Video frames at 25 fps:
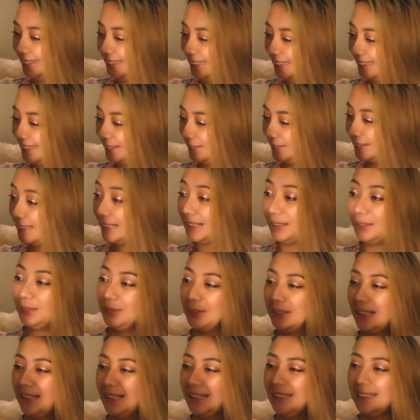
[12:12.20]
So it's like,
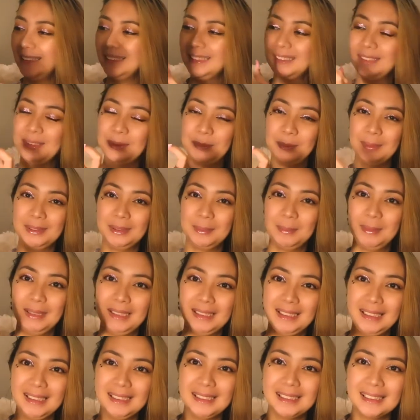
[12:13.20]
okay, it's supposed to be
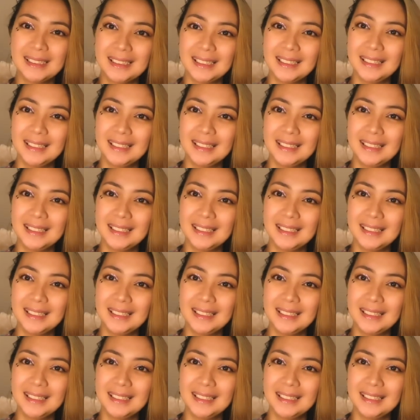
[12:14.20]
like this.